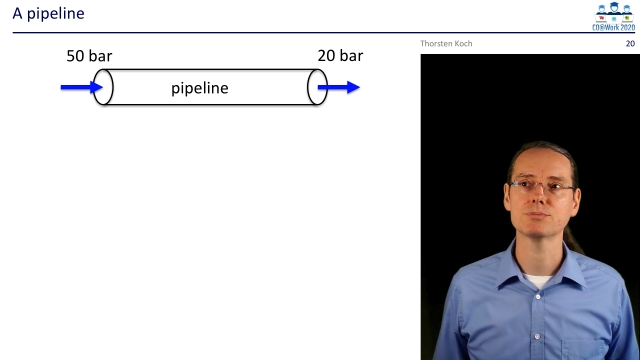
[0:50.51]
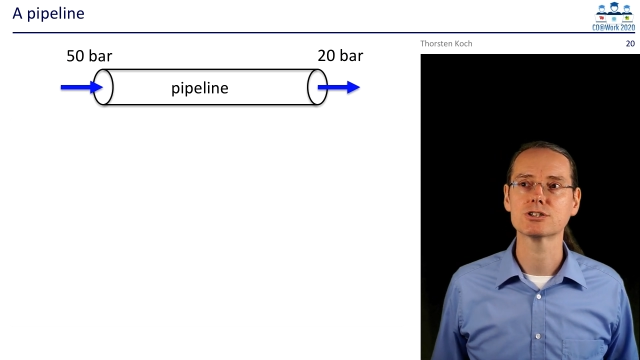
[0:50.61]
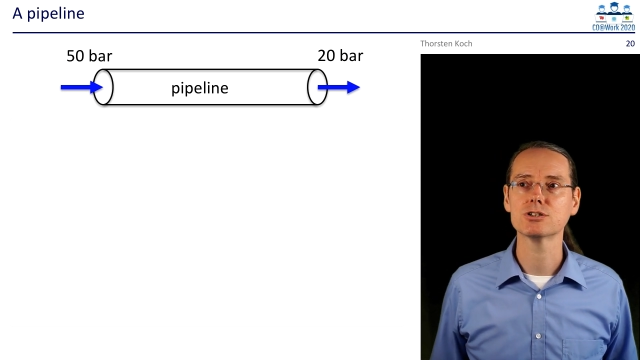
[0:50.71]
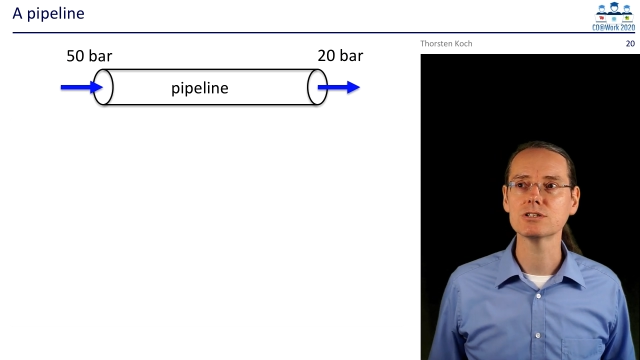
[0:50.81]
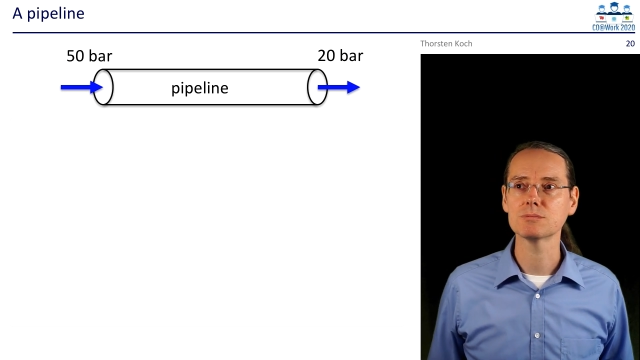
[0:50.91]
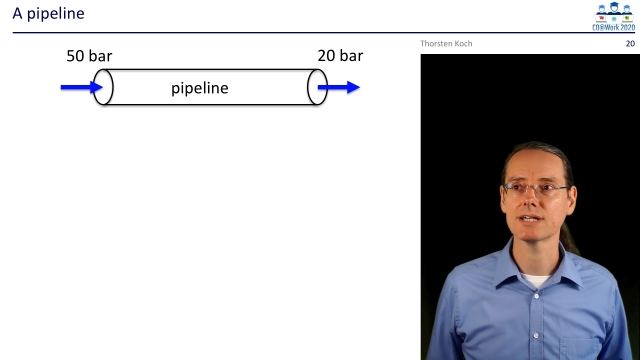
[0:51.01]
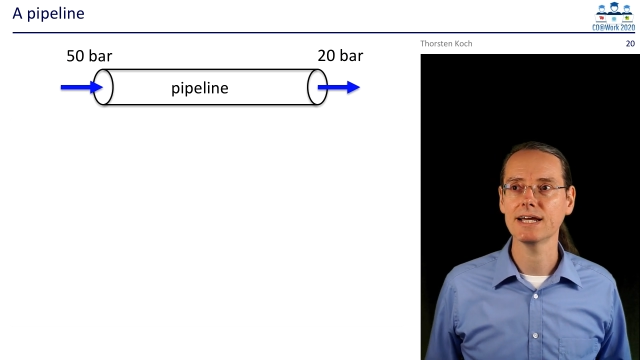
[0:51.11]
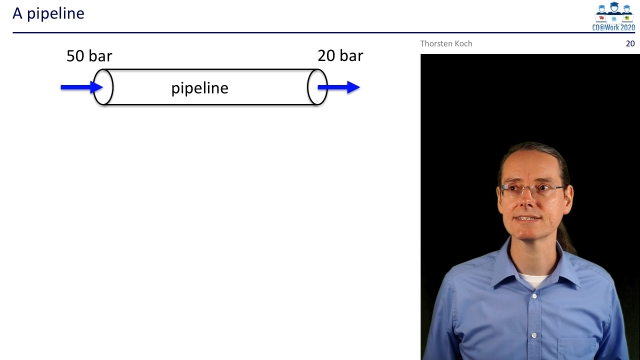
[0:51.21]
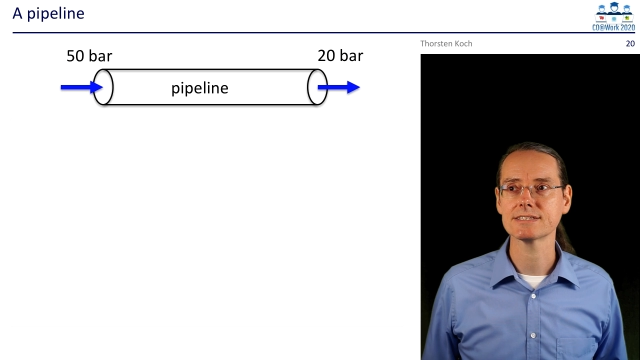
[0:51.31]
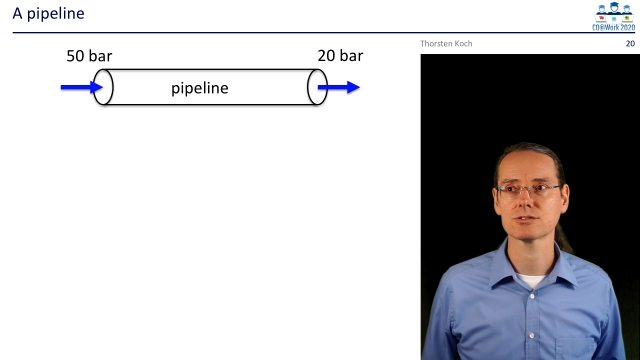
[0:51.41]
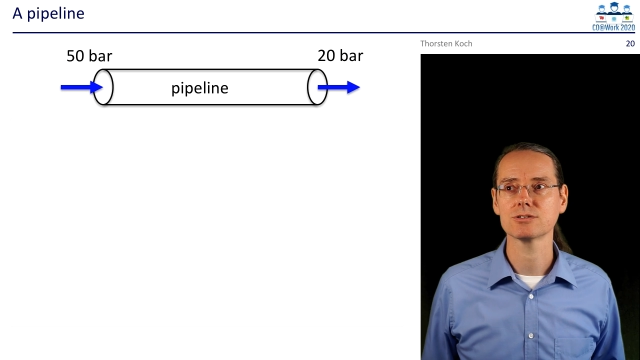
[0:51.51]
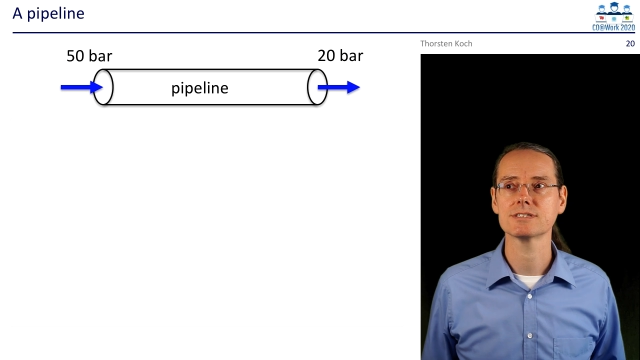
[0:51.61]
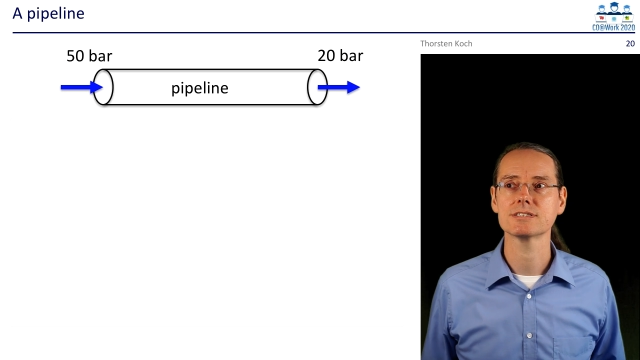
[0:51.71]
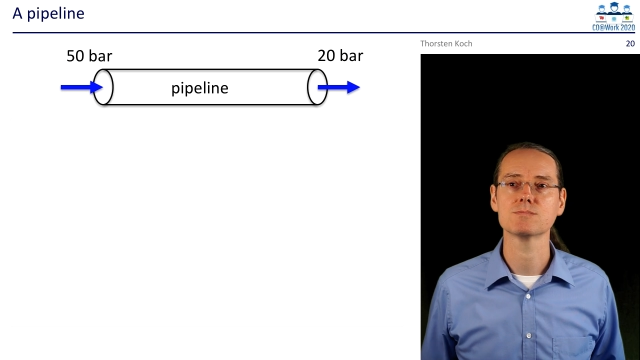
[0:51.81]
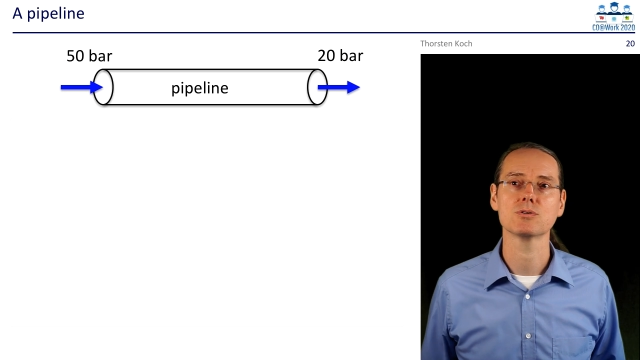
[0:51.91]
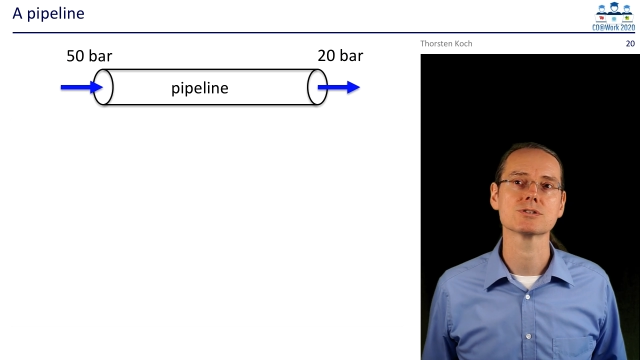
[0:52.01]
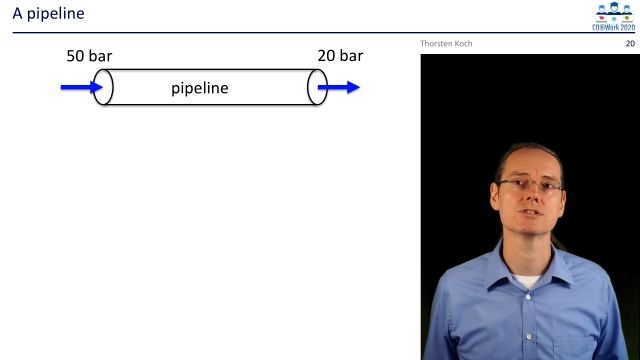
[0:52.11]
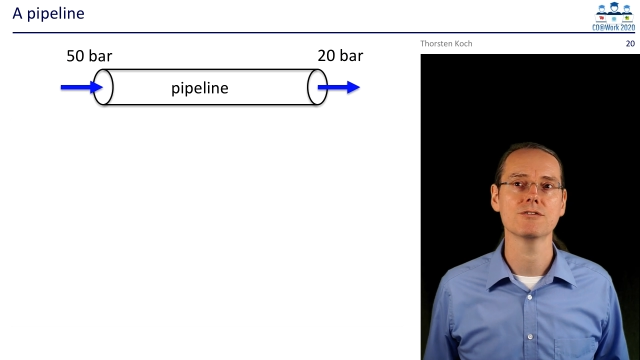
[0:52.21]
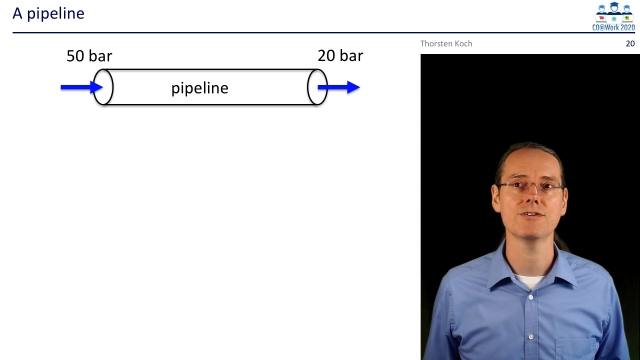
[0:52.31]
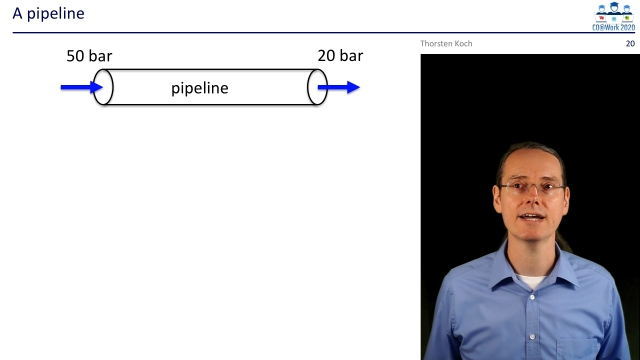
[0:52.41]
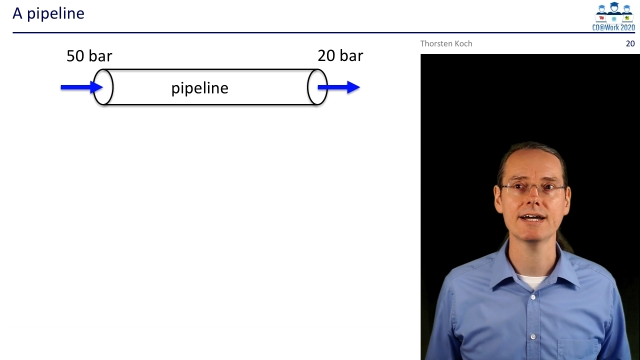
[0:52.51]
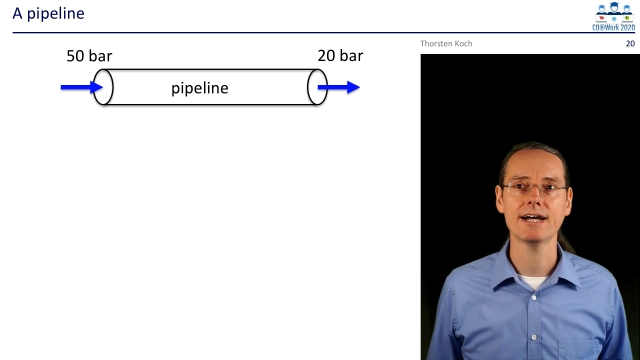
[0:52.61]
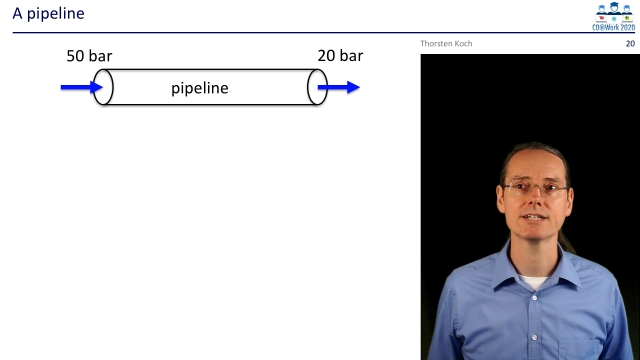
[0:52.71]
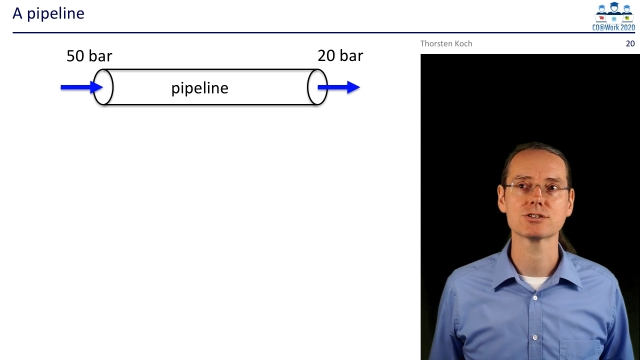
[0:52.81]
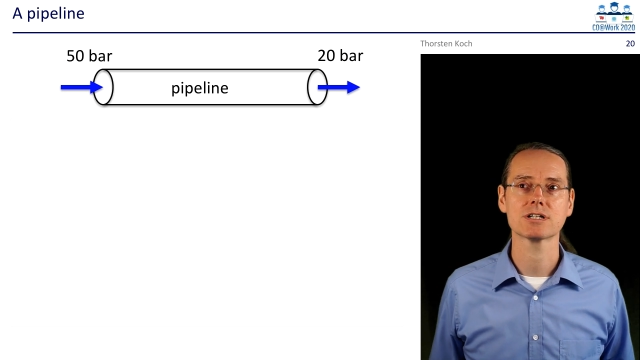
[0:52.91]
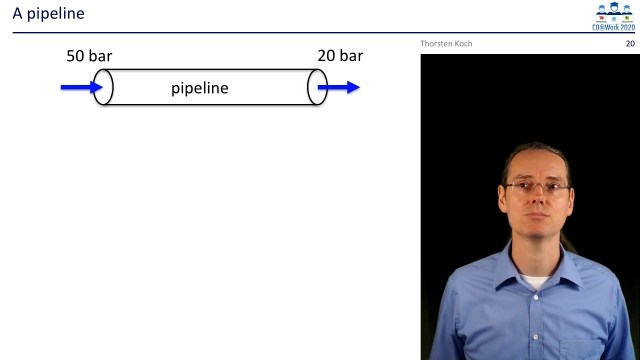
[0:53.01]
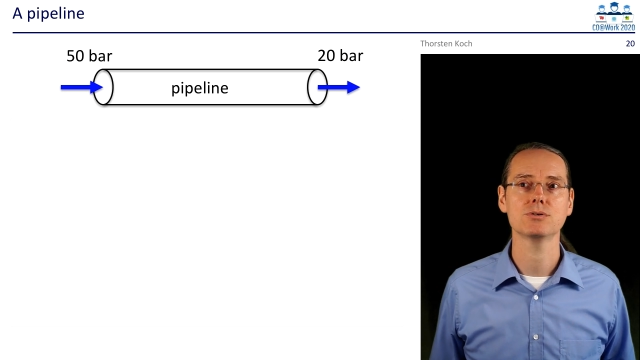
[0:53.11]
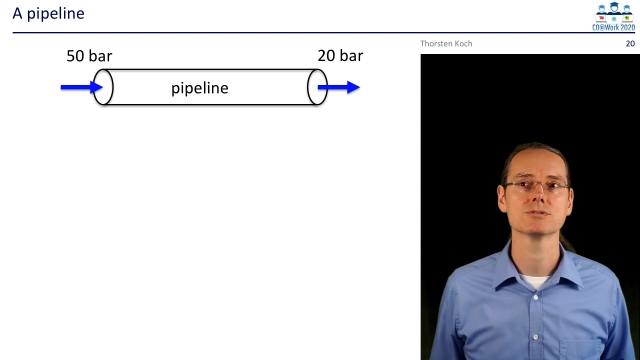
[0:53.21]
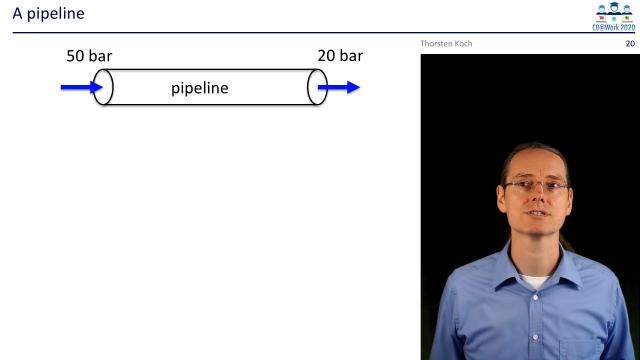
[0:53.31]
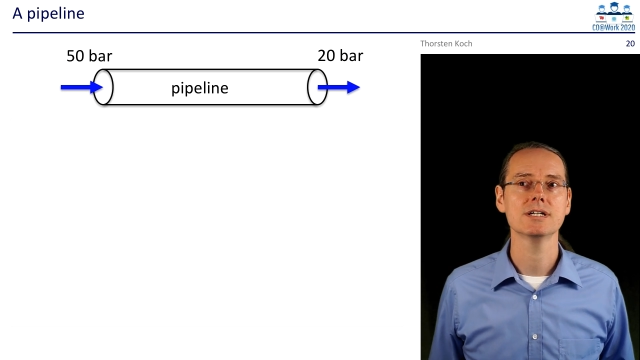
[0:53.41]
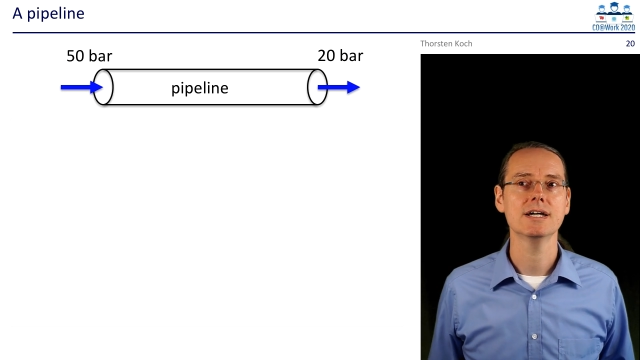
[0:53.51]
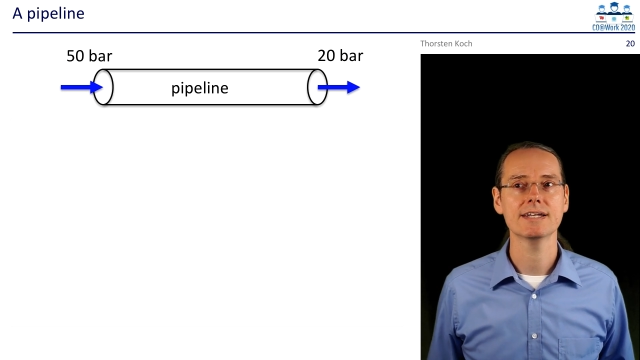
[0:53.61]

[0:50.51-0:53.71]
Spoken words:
petroleum gas and consists mostly of higher hydrocarbons